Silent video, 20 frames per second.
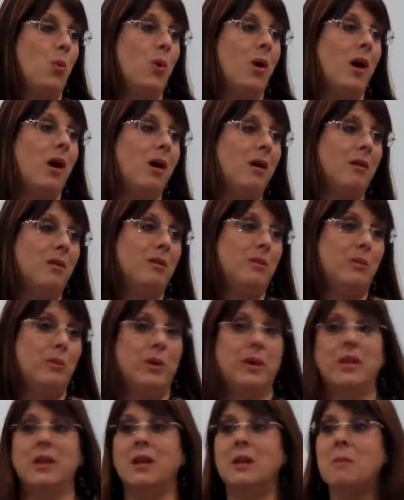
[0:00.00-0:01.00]
Well,
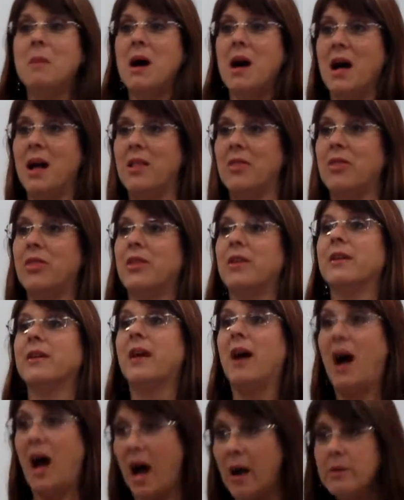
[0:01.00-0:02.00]
within a month,
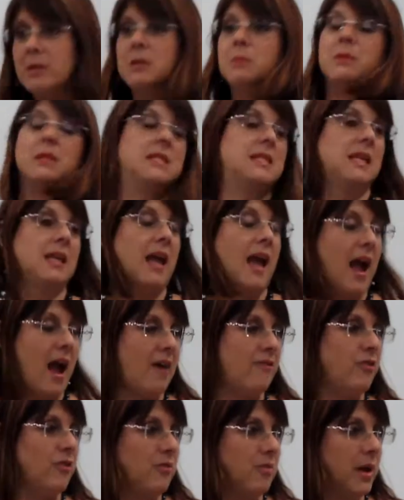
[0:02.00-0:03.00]
I was missing
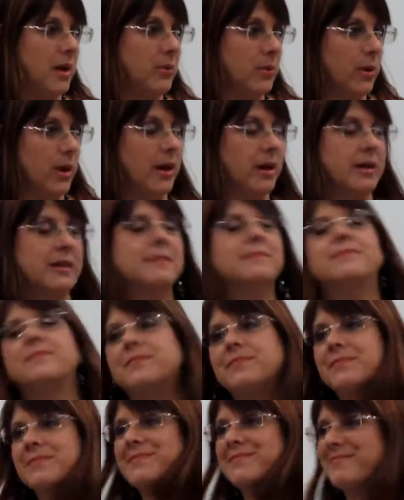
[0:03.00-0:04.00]
half of my rug.
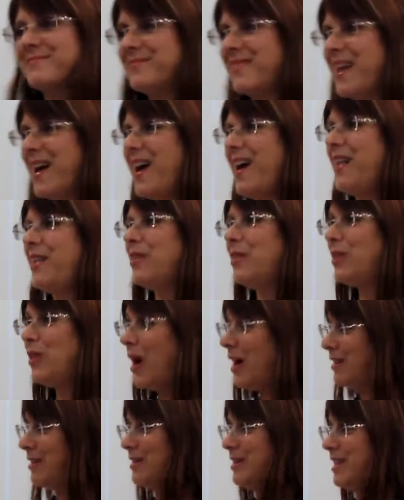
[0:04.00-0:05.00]

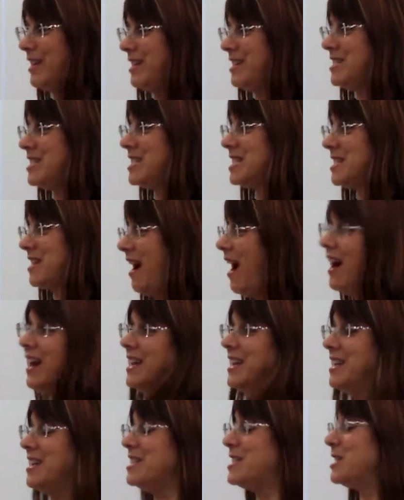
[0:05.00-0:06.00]
Luckily,
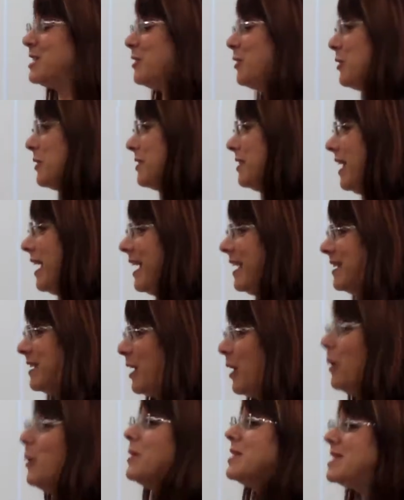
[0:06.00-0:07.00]
Scotty's in
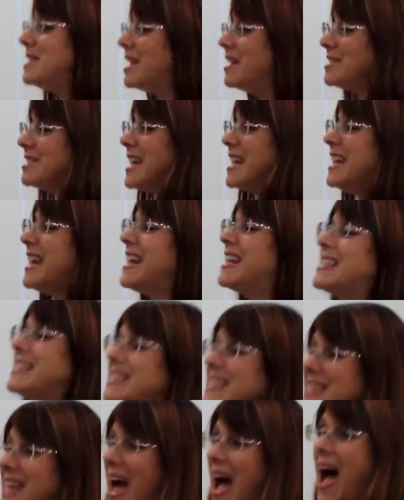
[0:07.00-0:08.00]
Orlando sells that
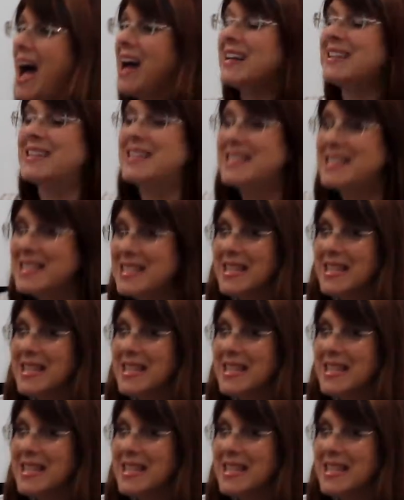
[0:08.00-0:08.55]
exact